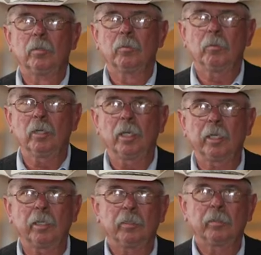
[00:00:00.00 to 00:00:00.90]
what
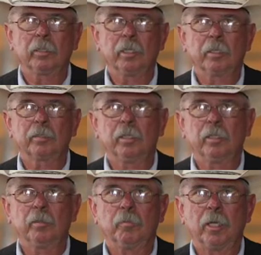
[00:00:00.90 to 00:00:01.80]
I think's
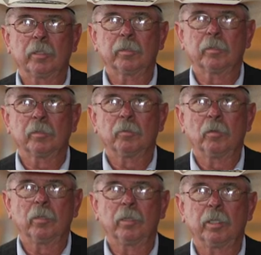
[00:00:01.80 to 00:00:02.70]
neat about the
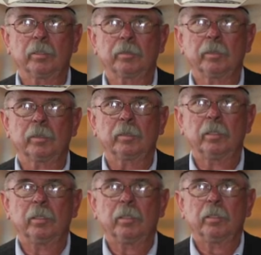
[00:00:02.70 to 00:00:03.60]
award is that
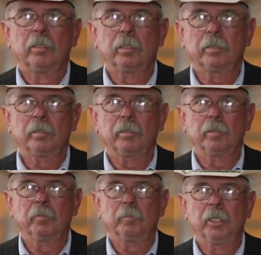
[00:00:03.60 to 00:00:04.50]
that
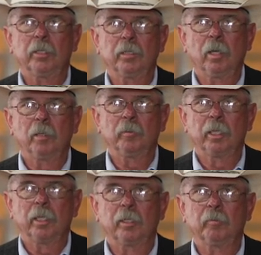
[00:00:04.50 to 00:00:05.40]
you're being
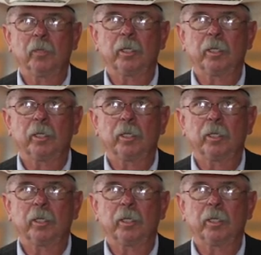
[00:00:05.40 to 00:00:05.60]
nominated